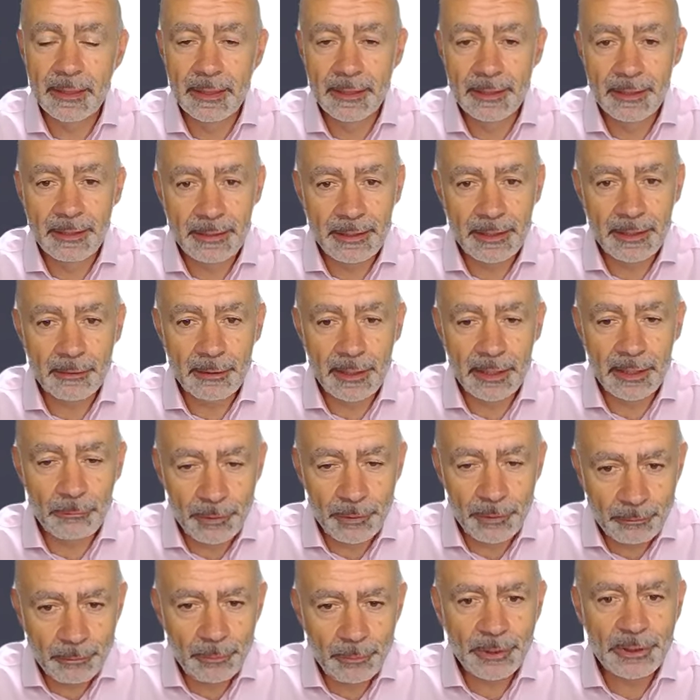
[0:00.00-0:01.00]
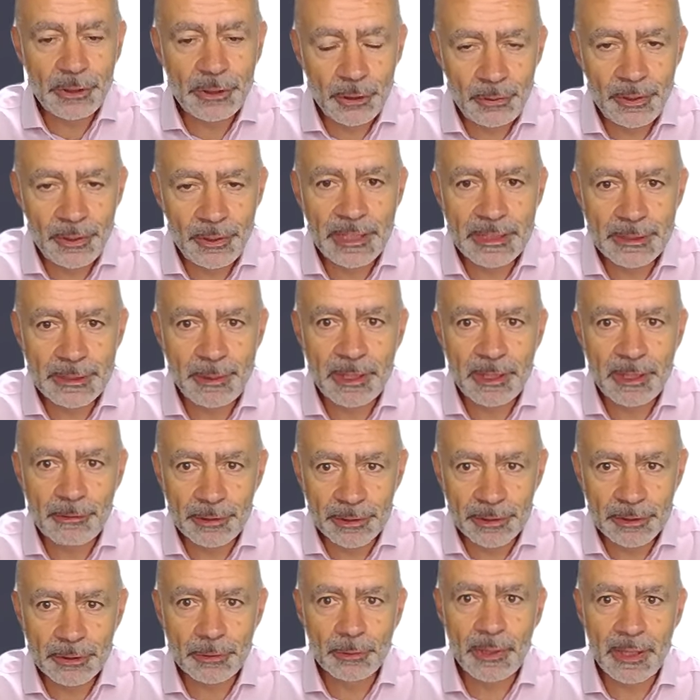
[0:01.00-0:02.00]
You know, we do need to be
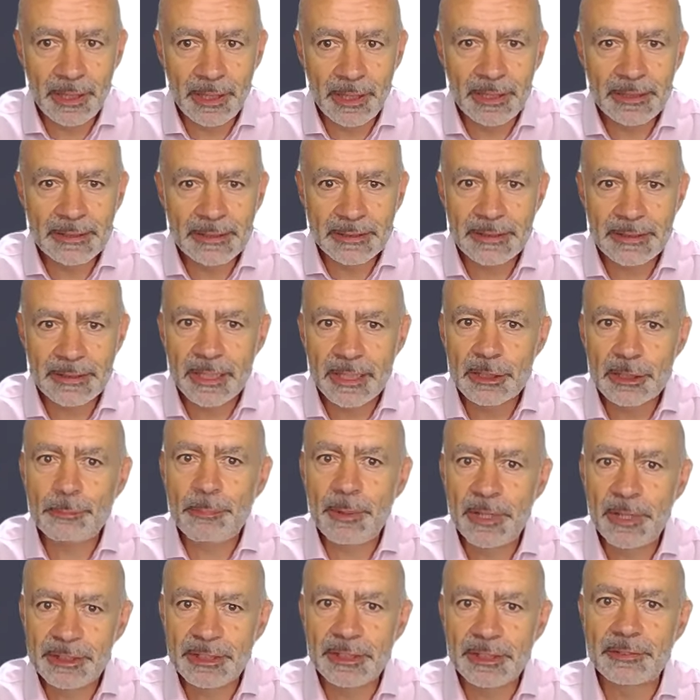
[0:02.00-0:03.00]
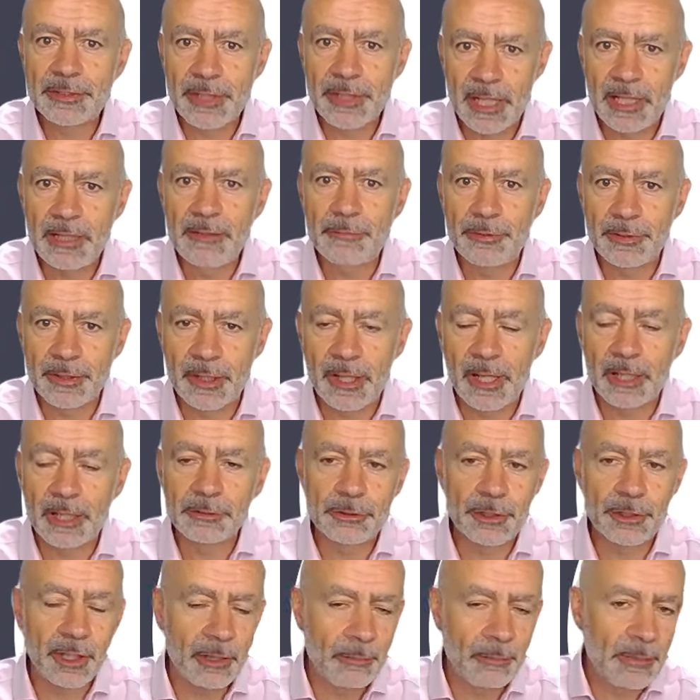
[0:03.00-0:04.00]
crystal clear. This is an expensive scheme for the
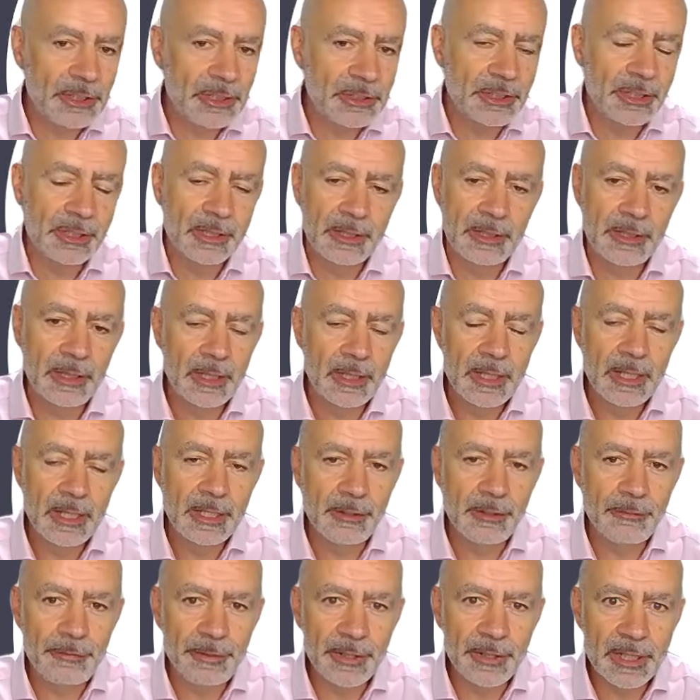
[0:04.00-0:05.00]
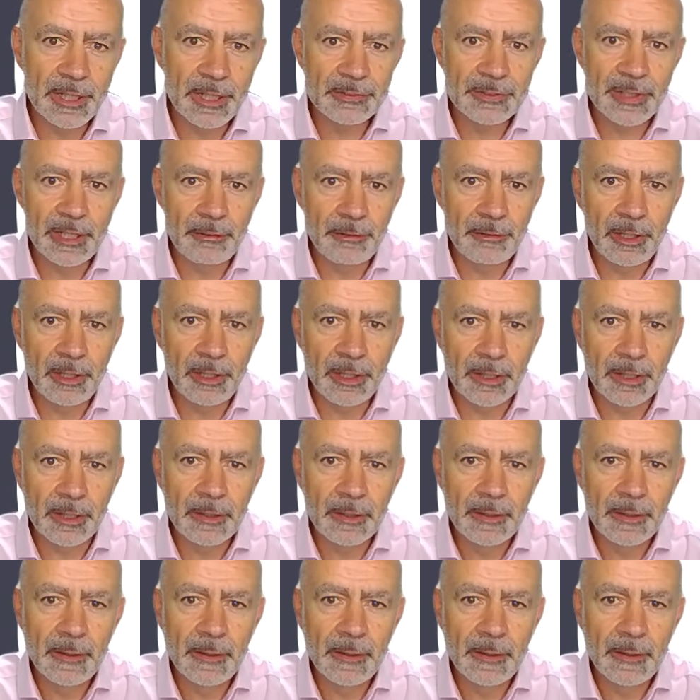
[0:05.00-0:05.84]
country. I mentioned the figures there earlier.